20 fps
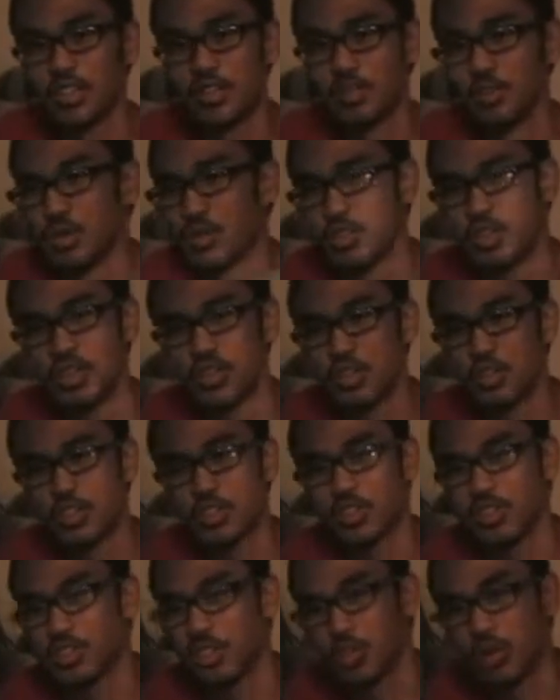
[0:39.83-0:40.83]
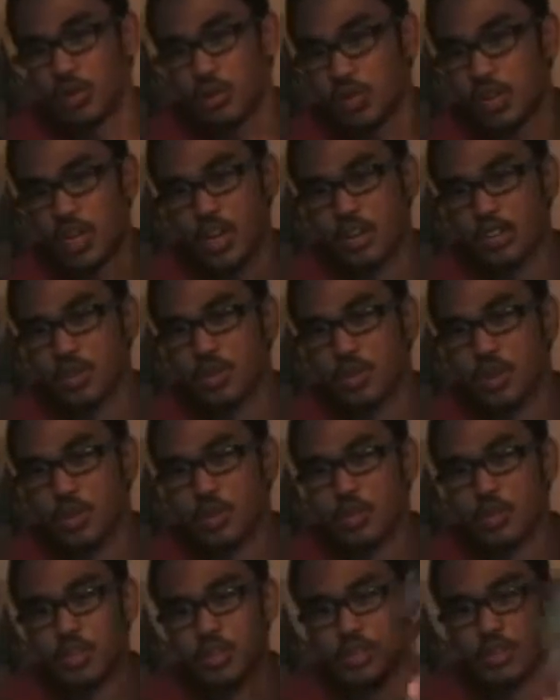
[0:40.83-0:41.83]
this movie is just those kinds of
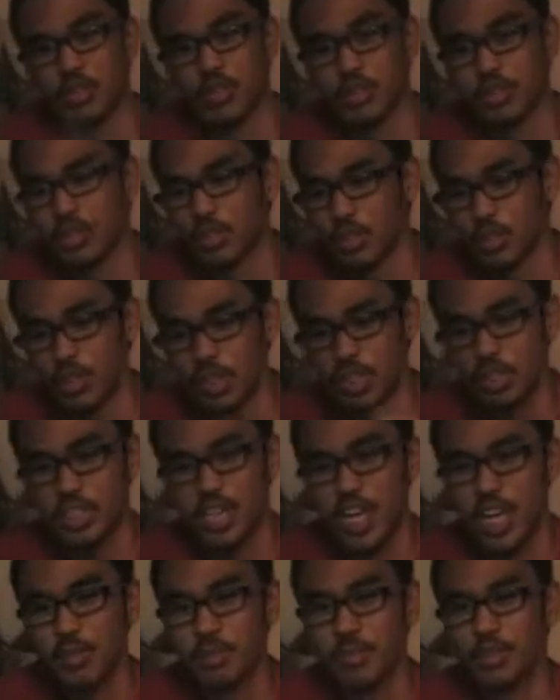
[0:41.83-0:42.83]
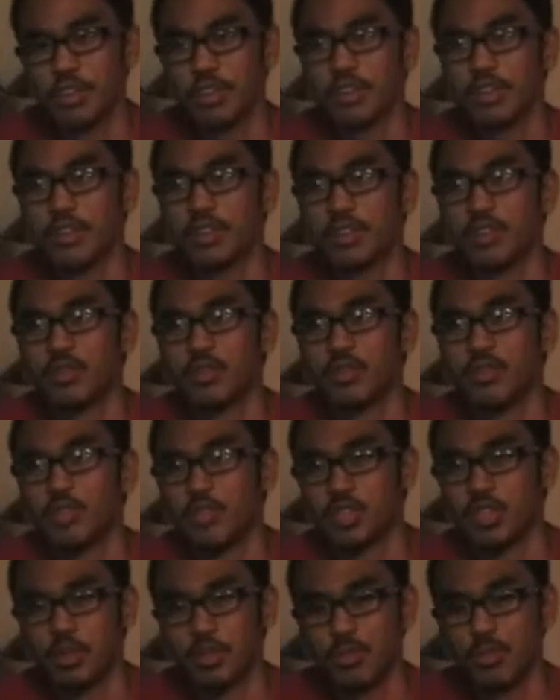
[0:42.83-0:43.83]
moments where things happen
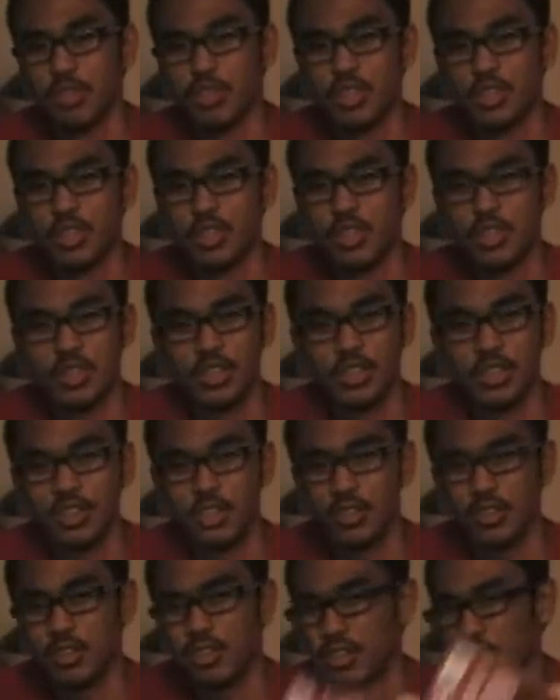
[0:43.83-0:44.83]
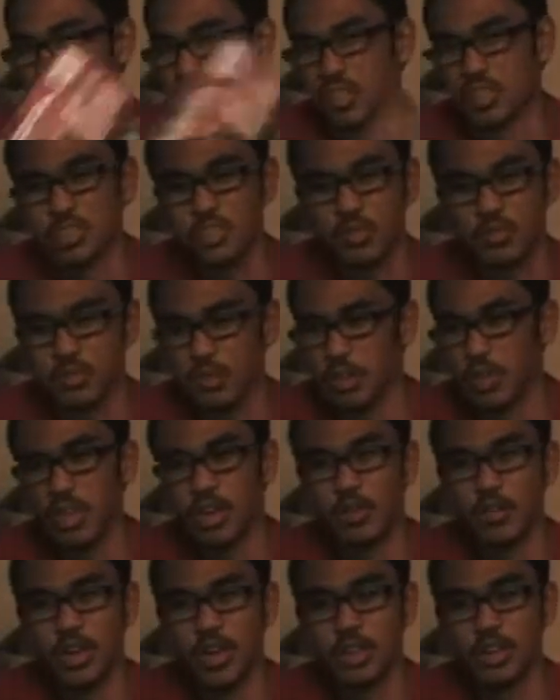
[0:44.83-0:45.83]
for some reason and then they just
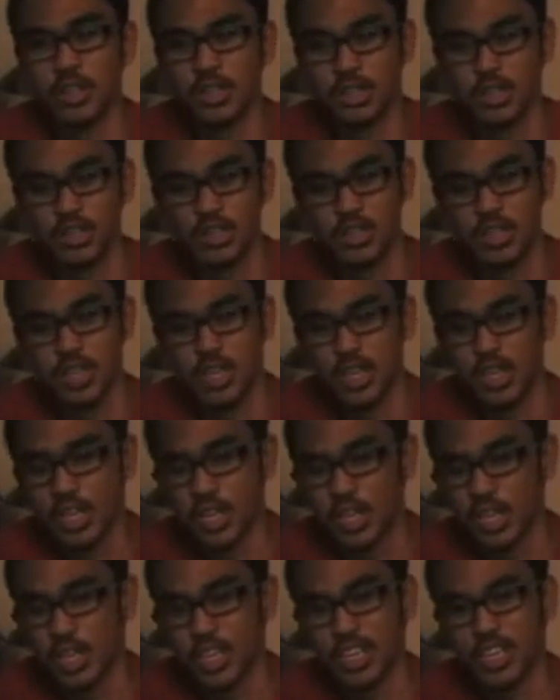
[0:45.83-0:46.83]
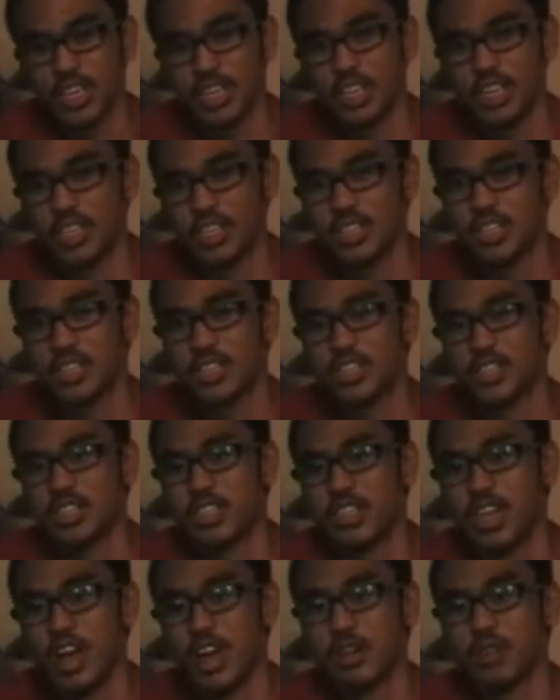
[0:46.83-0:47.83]
forget about it.
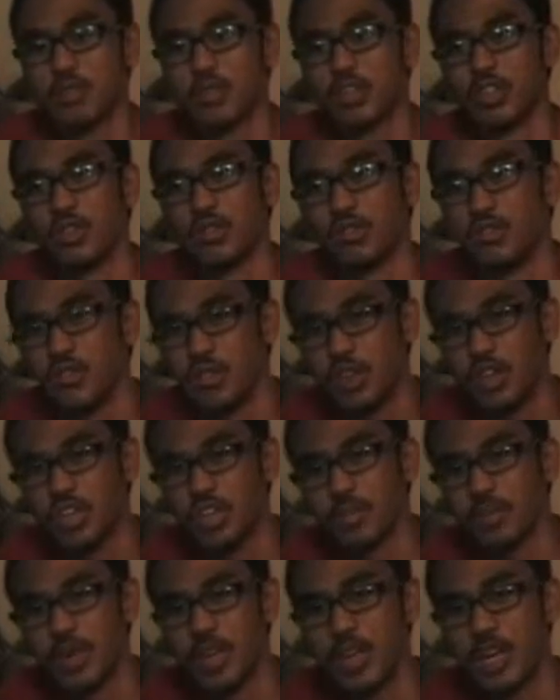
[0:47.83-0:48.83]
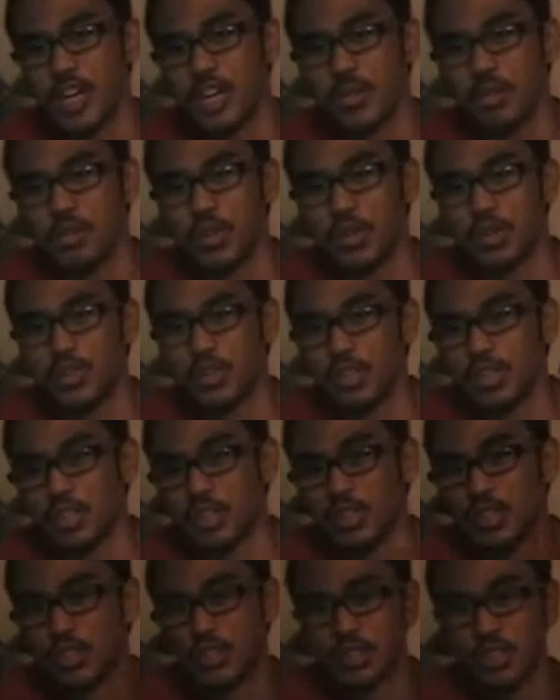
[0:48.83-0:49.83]
It's not really funny bad, but
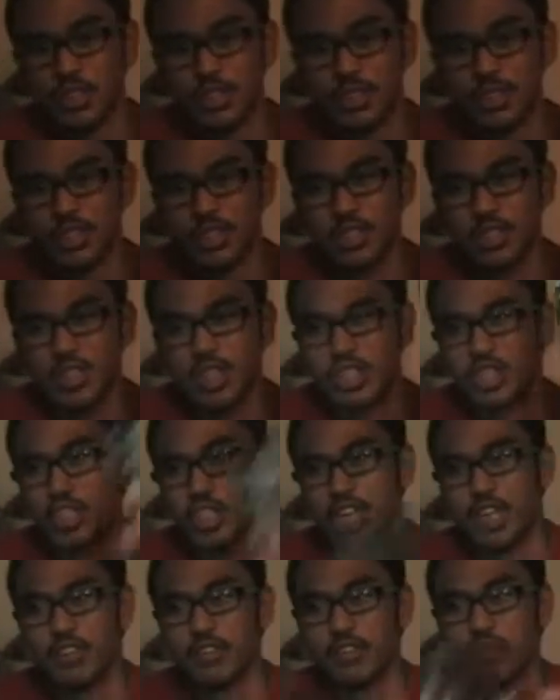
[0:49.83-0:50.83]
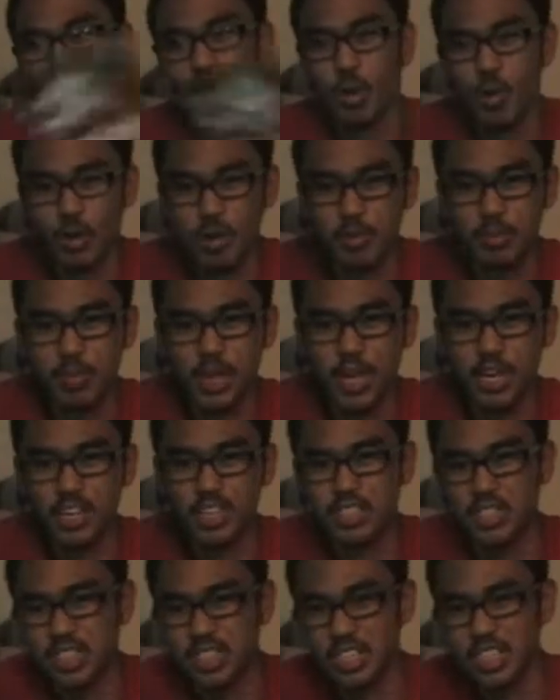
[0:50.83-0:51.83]
it's not even boring
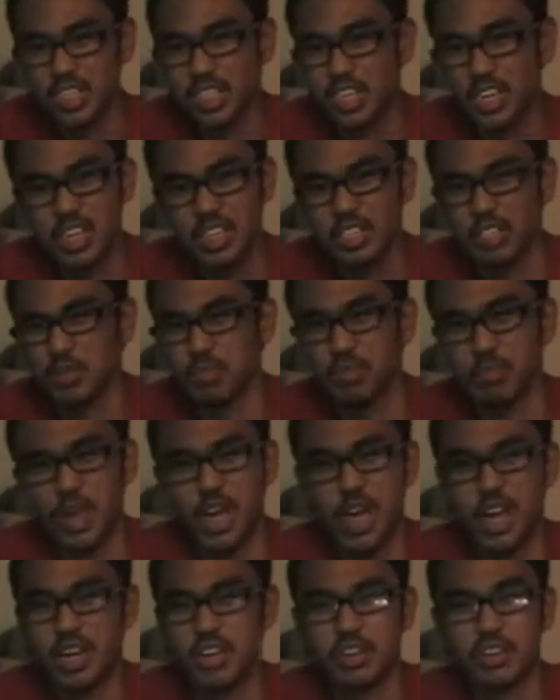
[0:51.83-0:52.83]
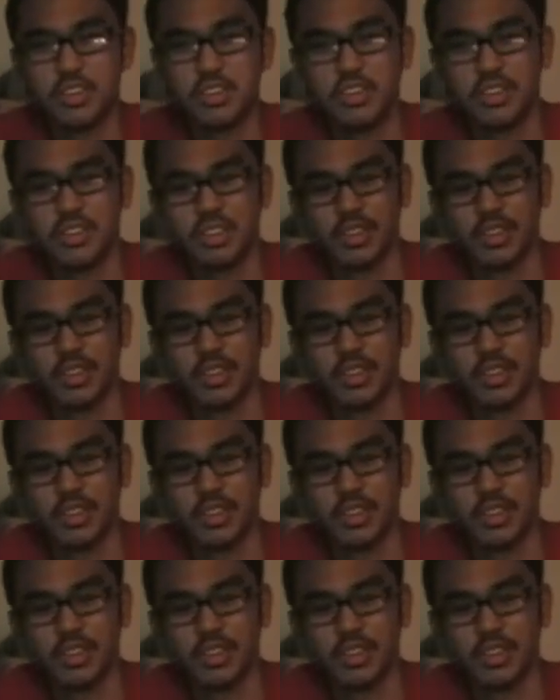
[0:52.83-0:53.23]
bad. It's kind of just bad.